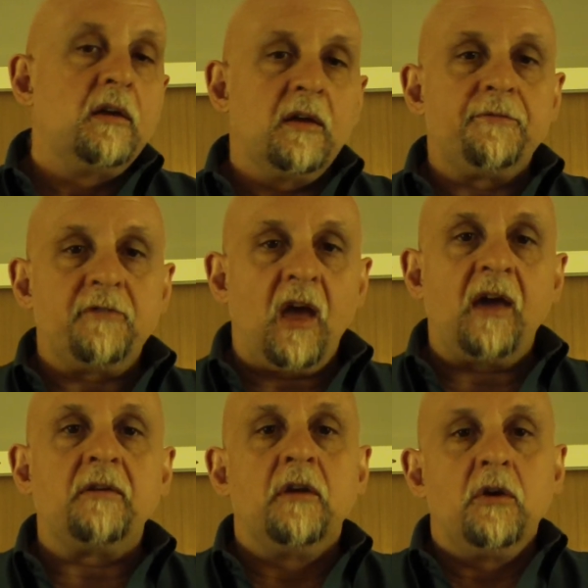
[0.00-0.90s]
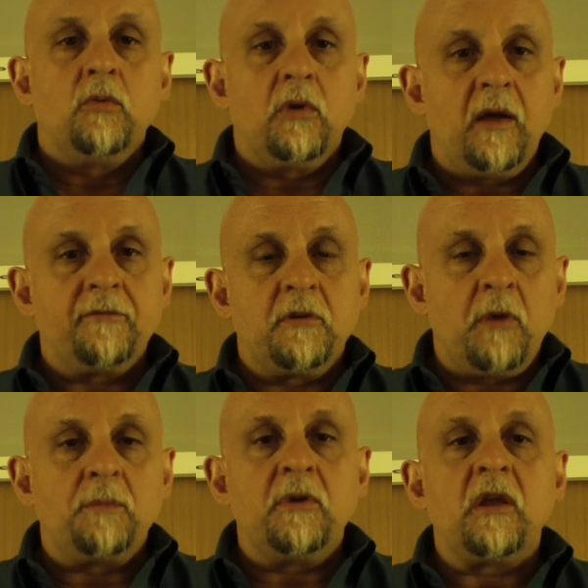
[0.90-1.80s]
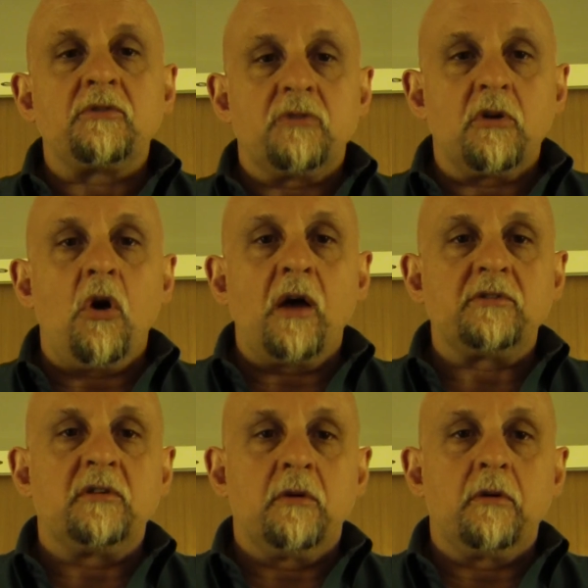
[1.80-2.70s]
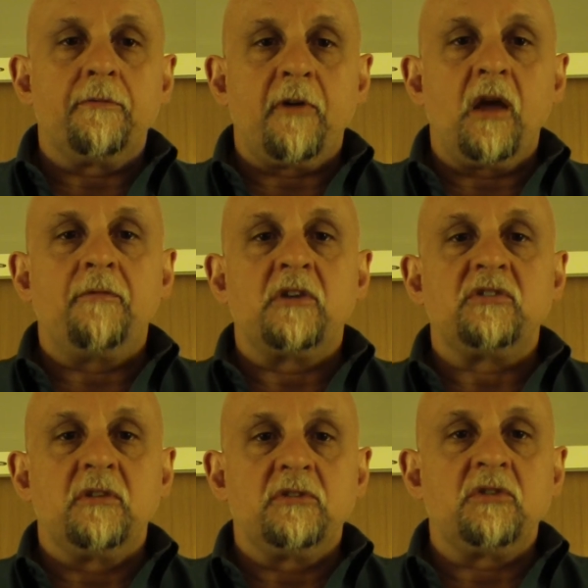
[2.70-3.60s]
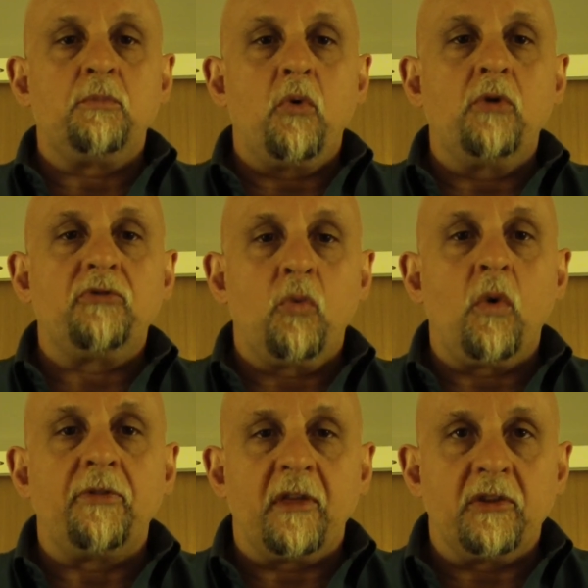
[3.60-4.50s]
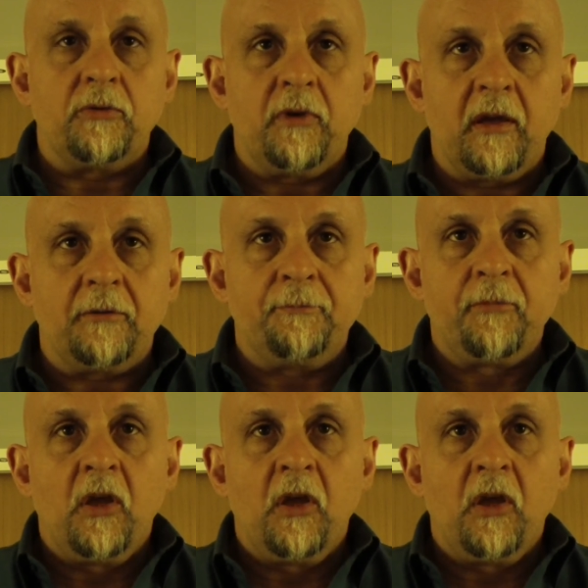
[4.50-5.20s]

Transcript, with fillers: If not, we'll have, there might be an extra cost in order to have us support the one that you need.